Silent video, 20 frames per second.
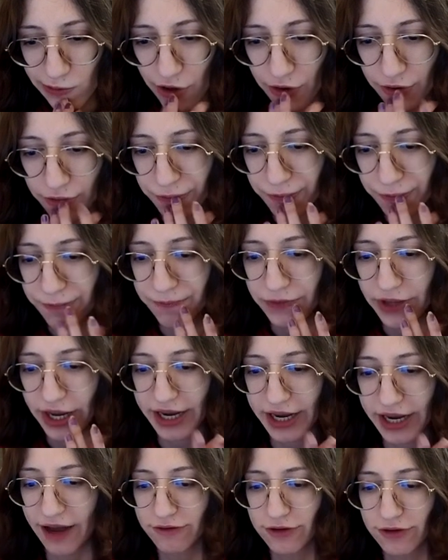No,
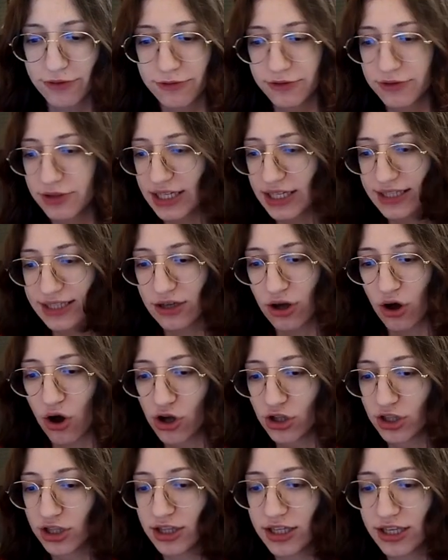I have to move. That's
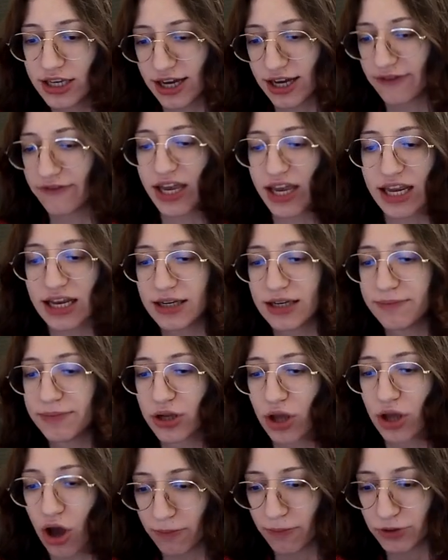the only
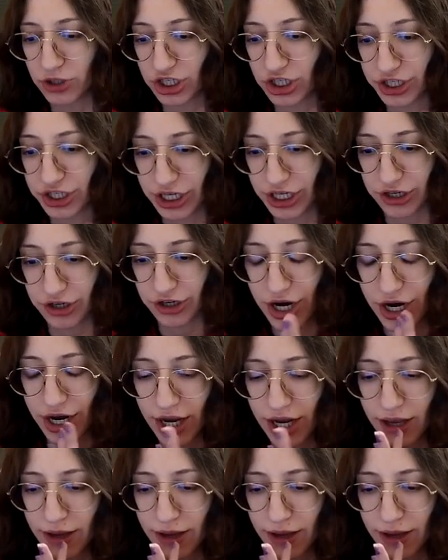available option here.